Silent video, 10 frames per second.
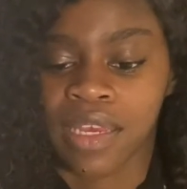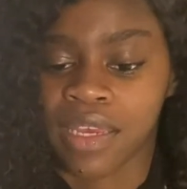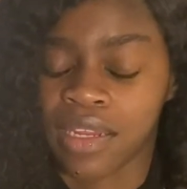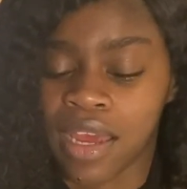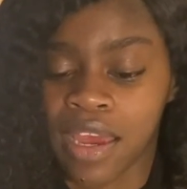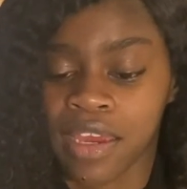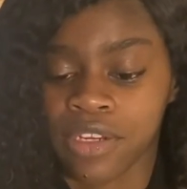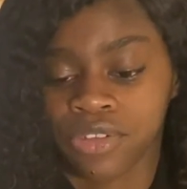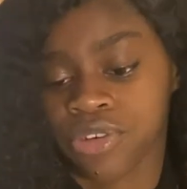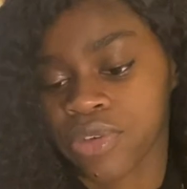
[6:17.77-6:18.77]
And I
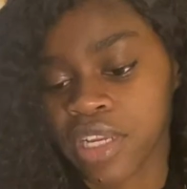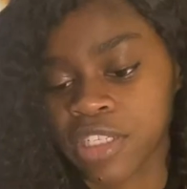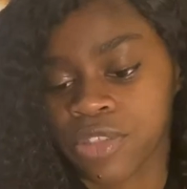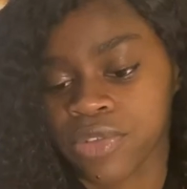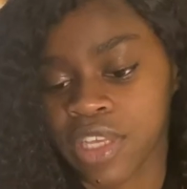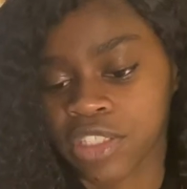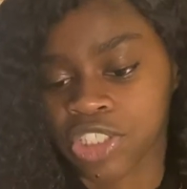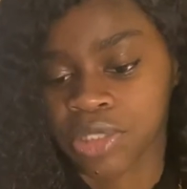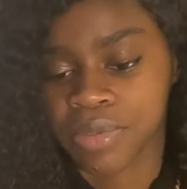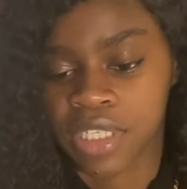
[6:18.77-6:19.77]
don't know what I'd do without
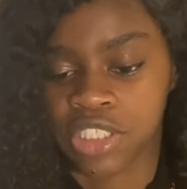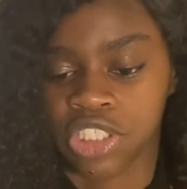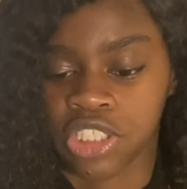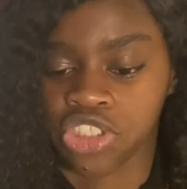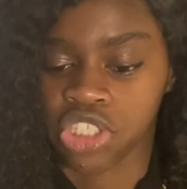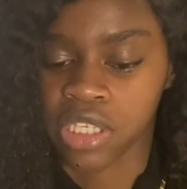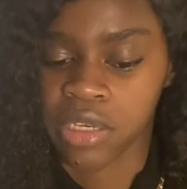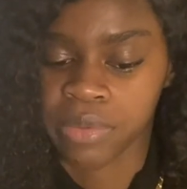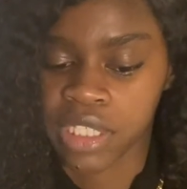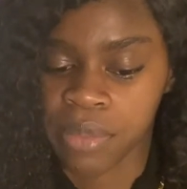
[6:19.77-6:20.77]
ShipStation. It just
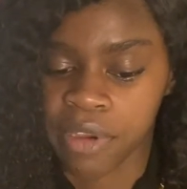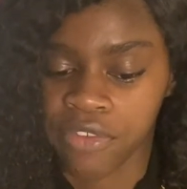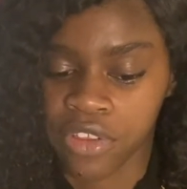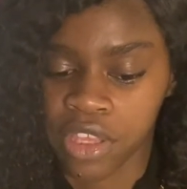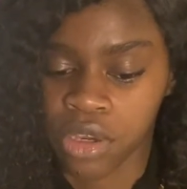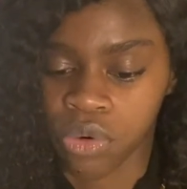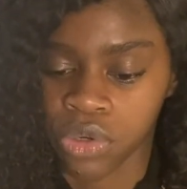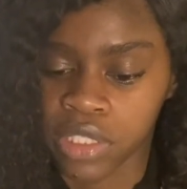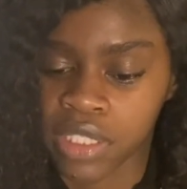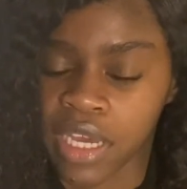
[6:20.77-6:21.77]
helps keep everything
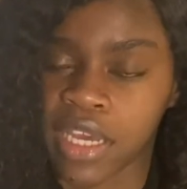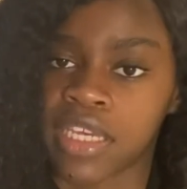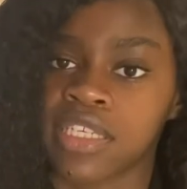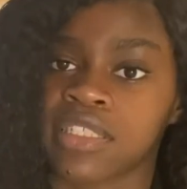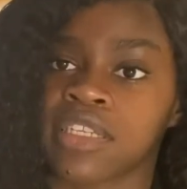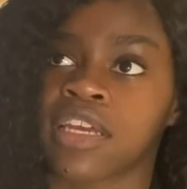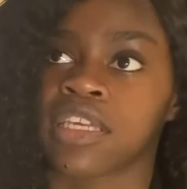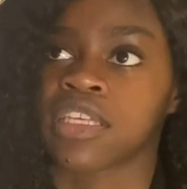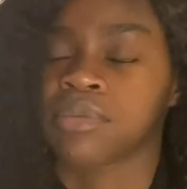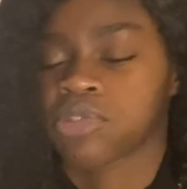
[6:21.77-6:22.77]
organized, and I
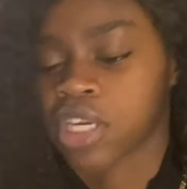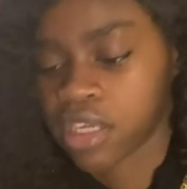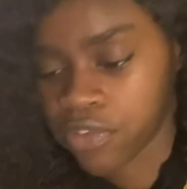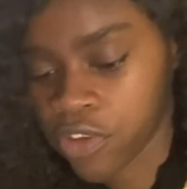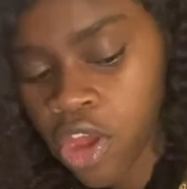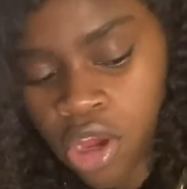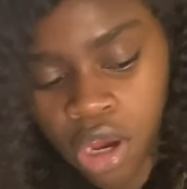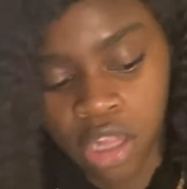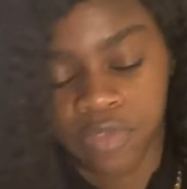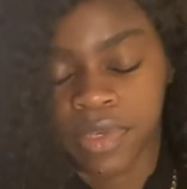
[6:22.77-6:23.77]
can keep track of
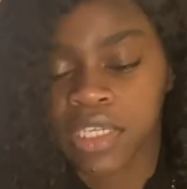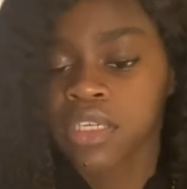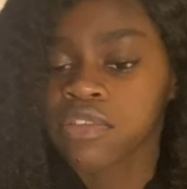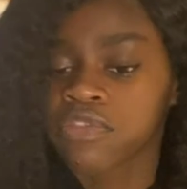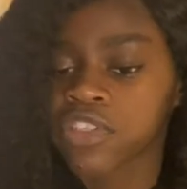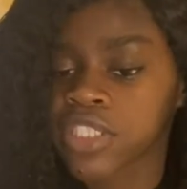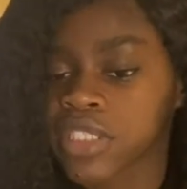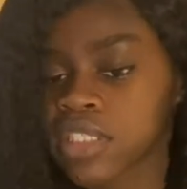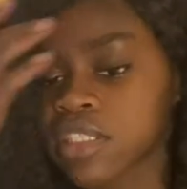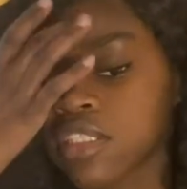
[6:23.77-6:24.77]
all of my
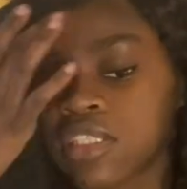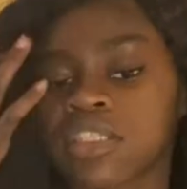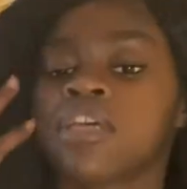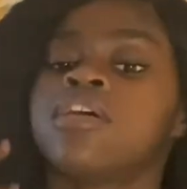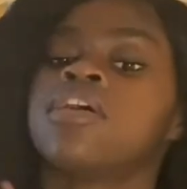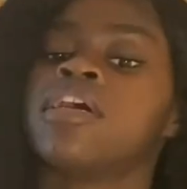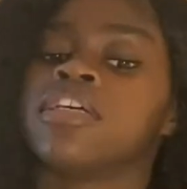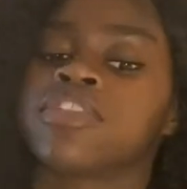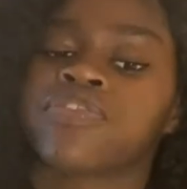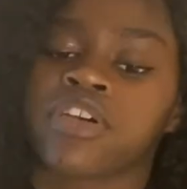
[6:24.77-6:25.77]
invoices
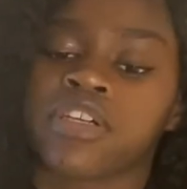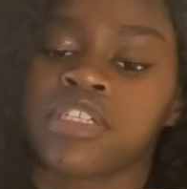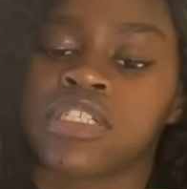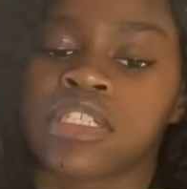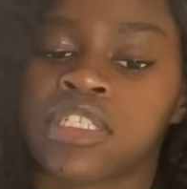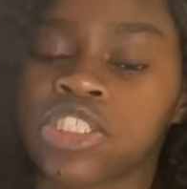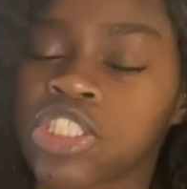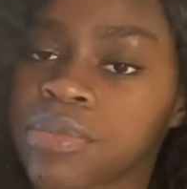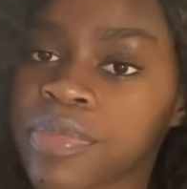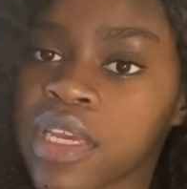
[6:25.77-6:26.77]
as far as in
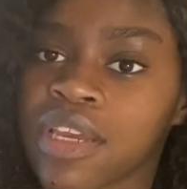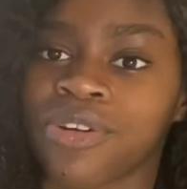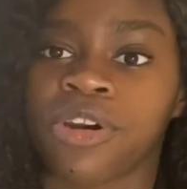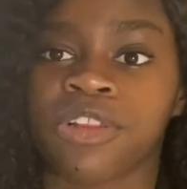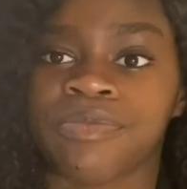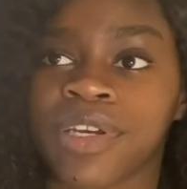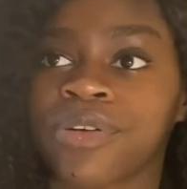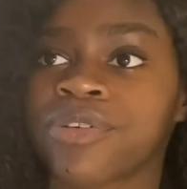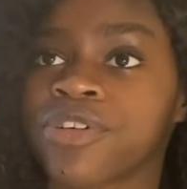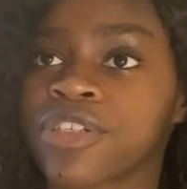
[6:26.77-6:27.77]
shipping, or all of
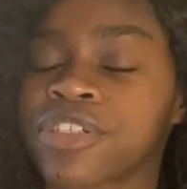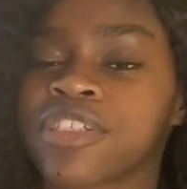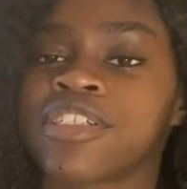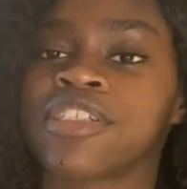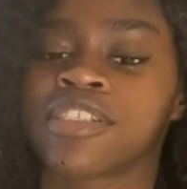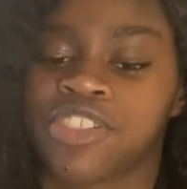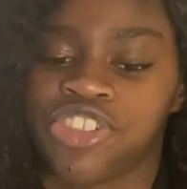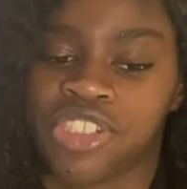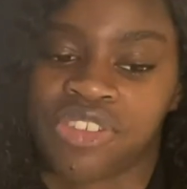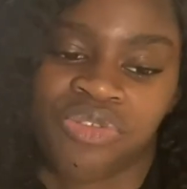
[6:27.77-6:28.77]
my orders,
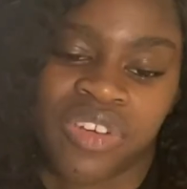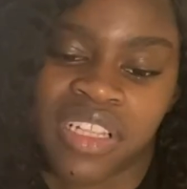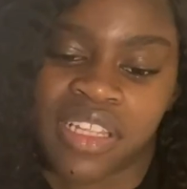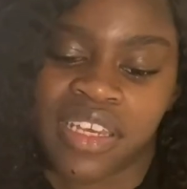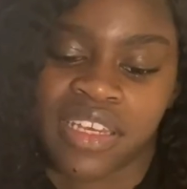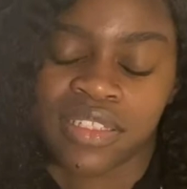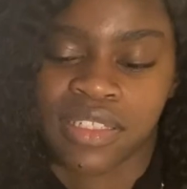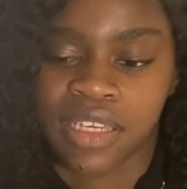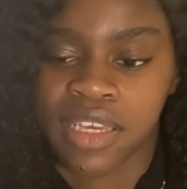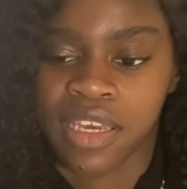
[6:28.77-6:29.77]
just quick glance,
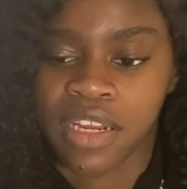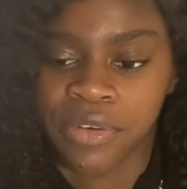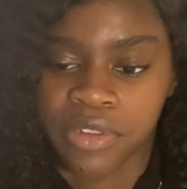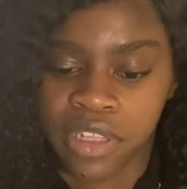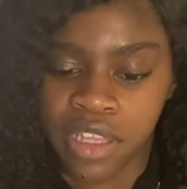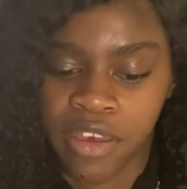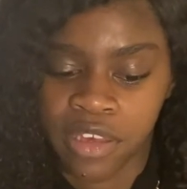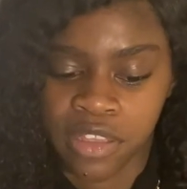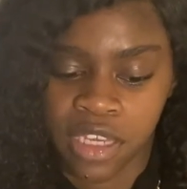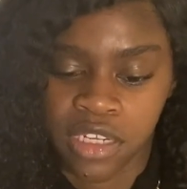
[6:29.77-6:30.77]
and I really
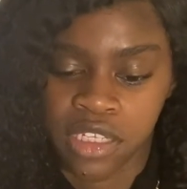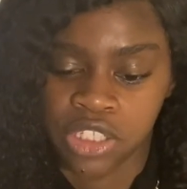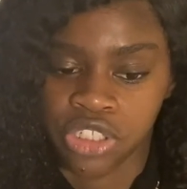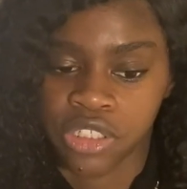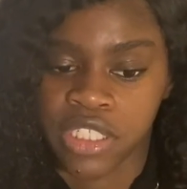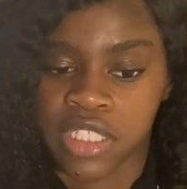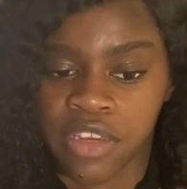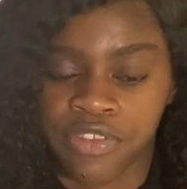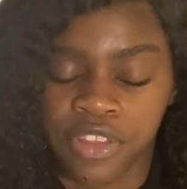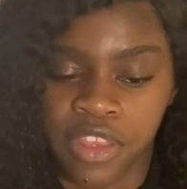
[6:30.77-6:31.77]
like that it integrates
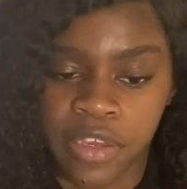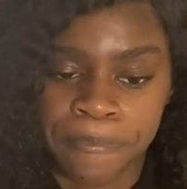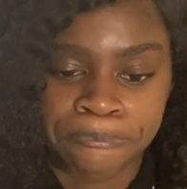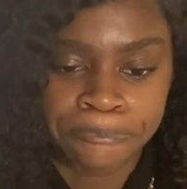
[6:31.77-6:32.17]
everything.